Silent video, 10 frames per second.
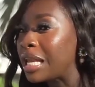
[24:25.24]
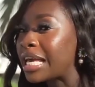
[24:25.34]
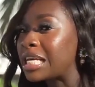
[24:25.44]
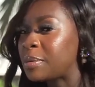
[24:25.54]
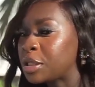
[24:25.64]

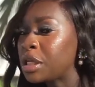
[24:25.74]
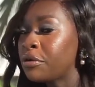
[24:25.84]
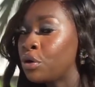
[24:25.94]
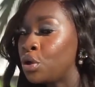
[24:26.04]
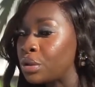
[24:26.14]
like, especially
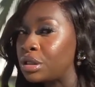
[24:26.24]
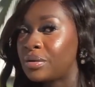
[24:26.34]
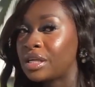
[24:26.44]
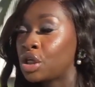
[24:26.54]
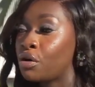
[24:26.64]
if you know the
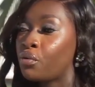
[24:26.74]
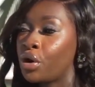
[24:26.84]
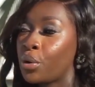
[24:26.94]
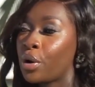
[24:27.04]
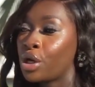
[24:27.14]
direction of
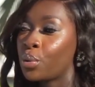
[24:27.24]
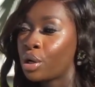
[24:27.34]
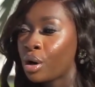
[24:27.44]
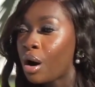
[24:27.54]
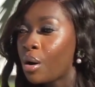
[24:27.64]
where you
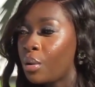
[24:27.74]
want to go.